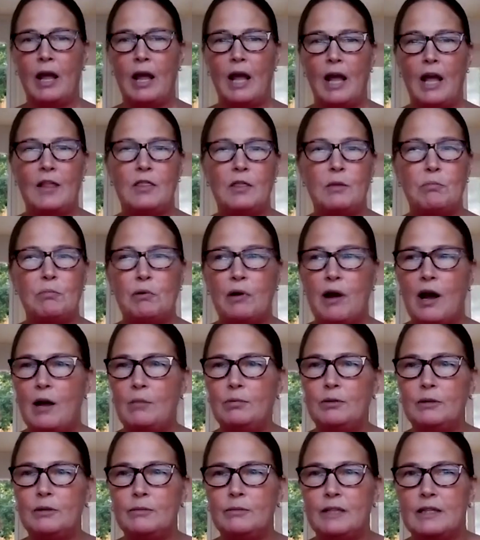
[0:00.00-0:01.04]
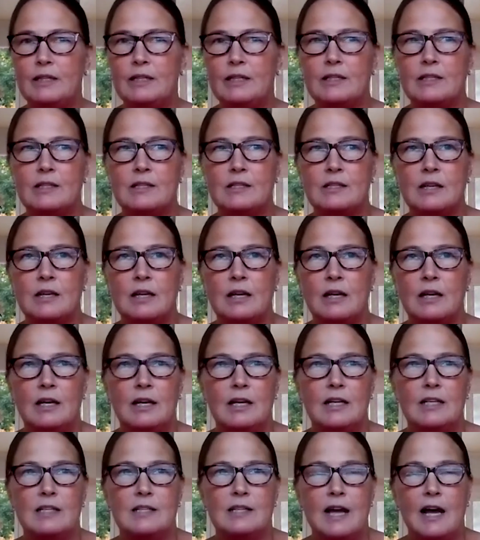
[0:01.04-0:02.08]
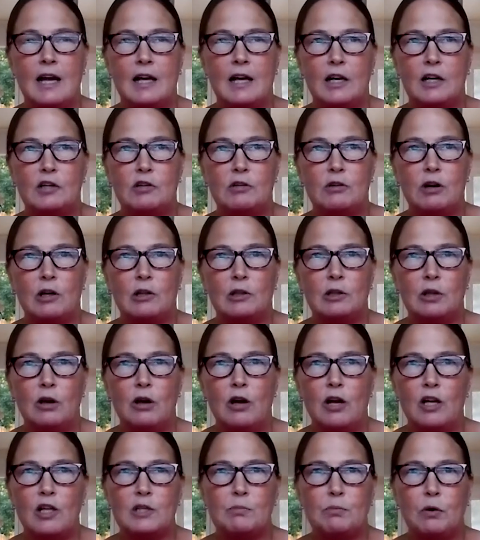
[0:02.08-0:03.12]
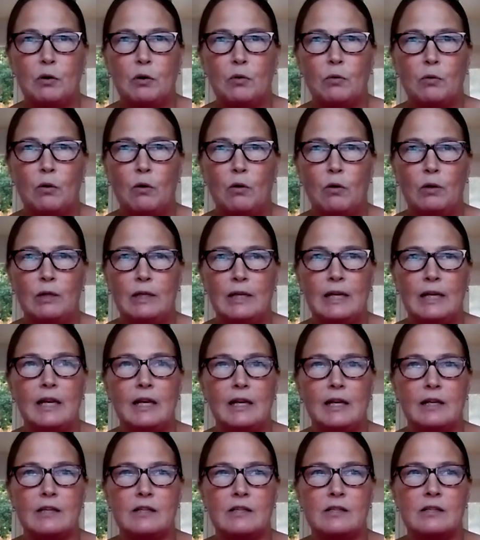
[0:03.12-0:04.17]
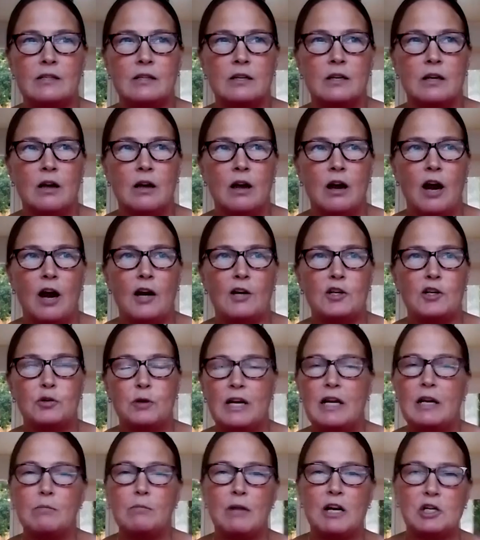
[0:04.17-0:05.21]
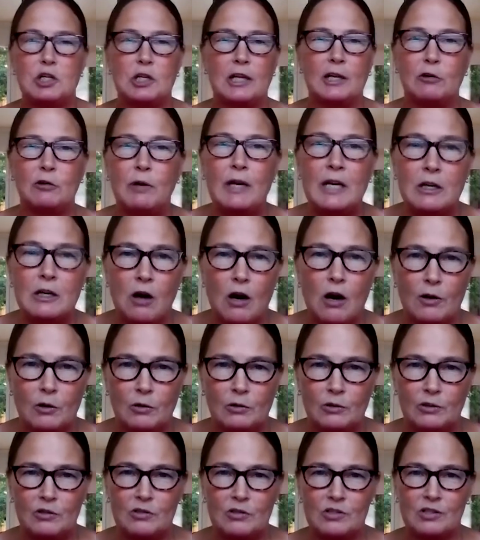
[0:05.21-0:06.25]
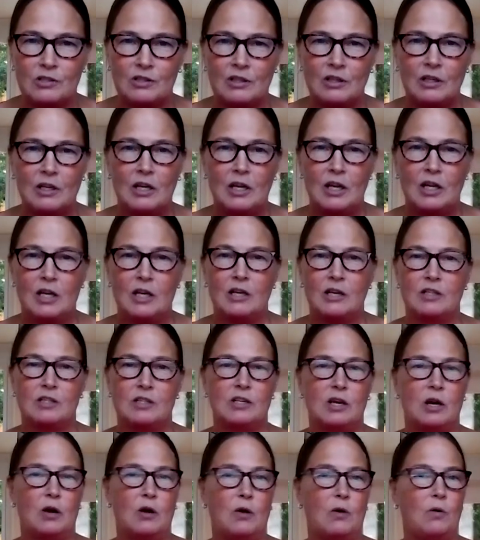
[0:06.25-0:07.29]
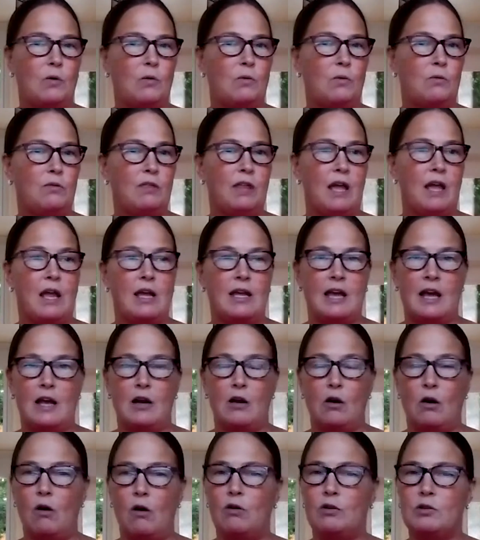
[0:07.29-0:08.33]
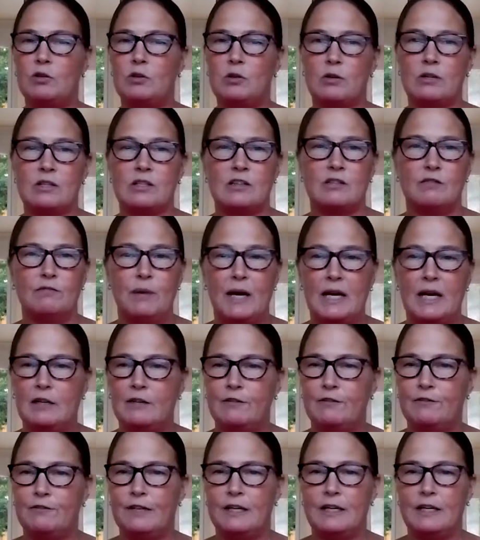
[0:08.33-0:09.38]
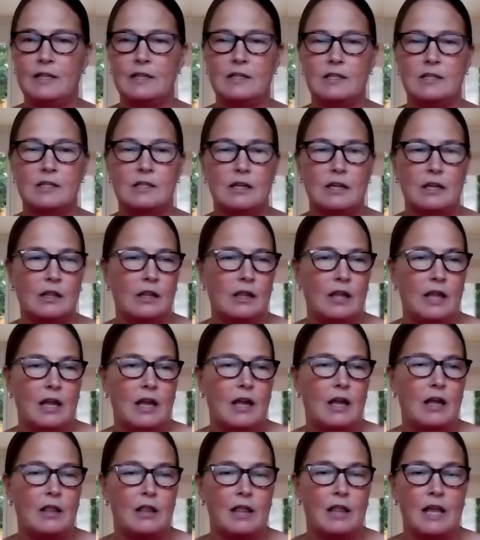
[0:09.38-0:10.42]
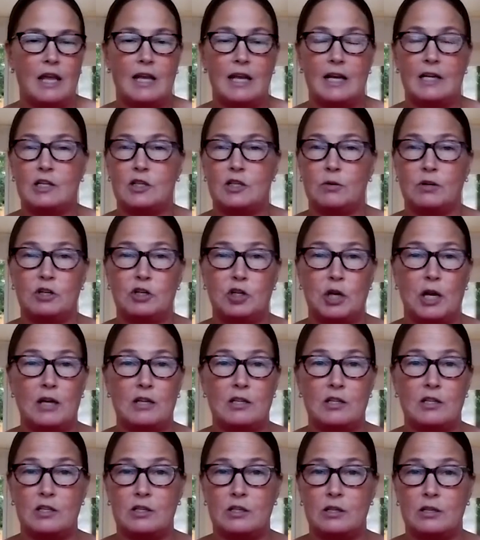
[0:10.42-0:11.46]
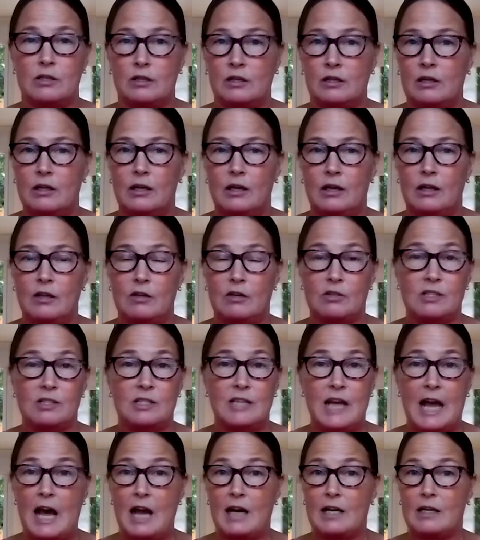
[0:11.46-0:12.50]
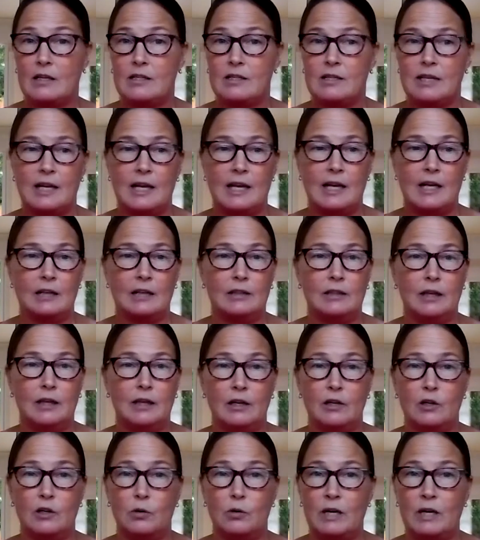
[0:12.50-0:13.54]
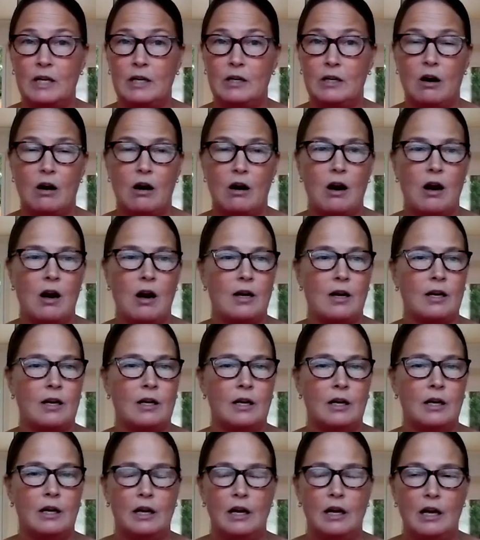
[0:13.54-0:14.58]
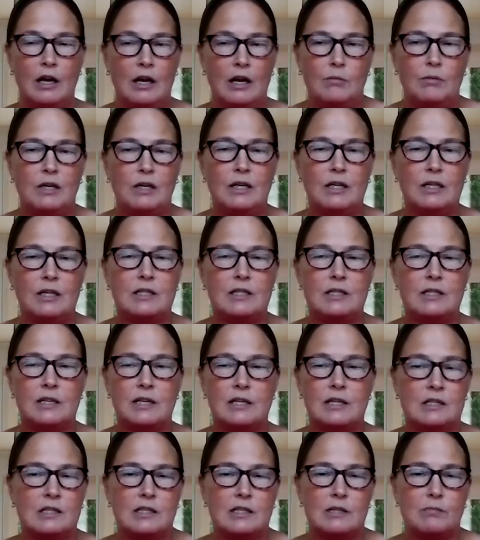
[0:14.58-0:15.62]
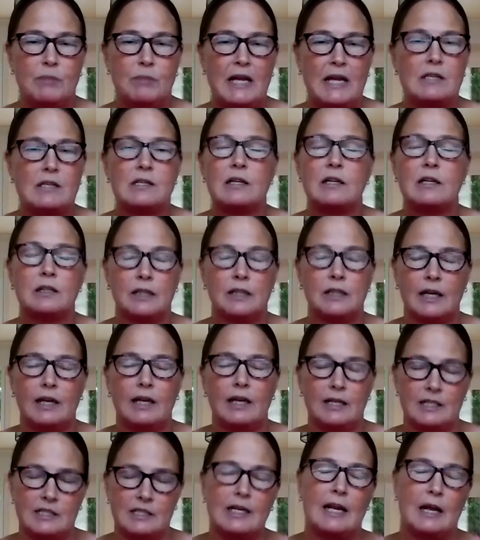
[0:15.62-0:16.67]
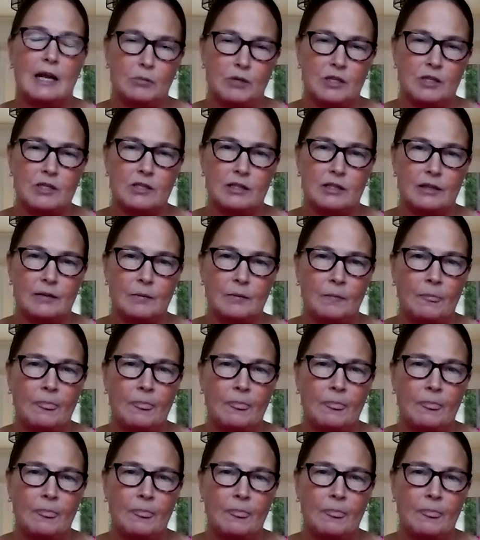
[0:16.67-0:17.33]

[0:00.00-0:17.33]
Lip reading: And the problem is that under our laws, parolees are treated much like green card holders. So they get all sorts of benefits. They get to adjust their status. They get a green card. I mean, it's basically, it's an amnesty.